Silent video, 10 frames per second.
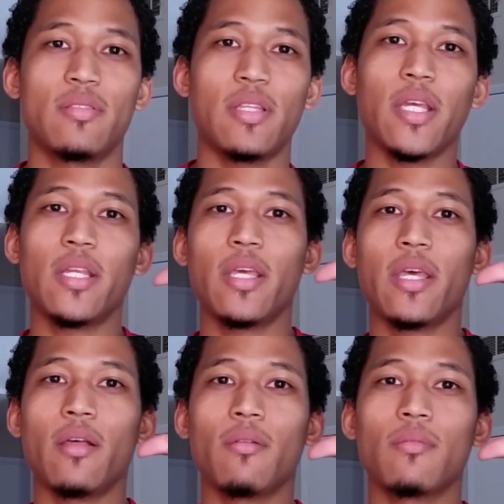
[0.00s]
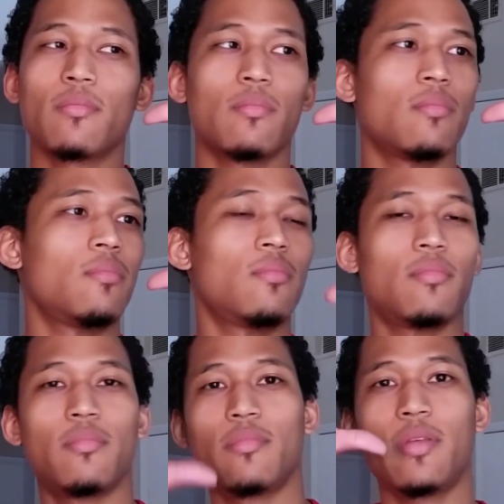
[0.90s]
taking the
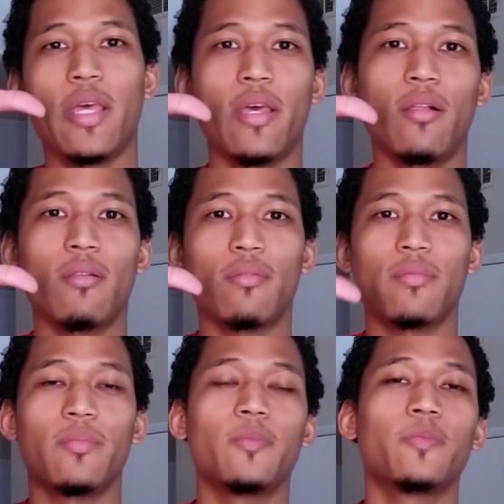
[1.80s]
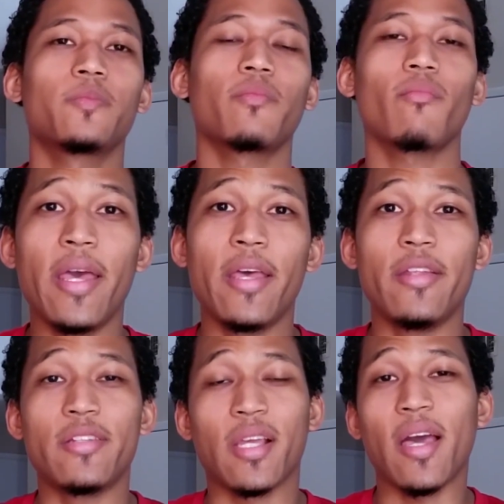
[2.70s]
L.
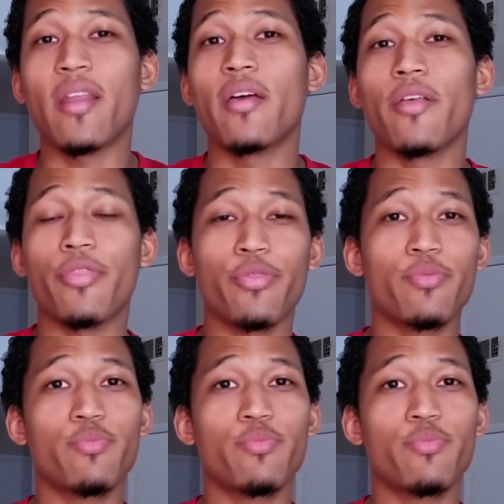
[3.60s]
And to kind of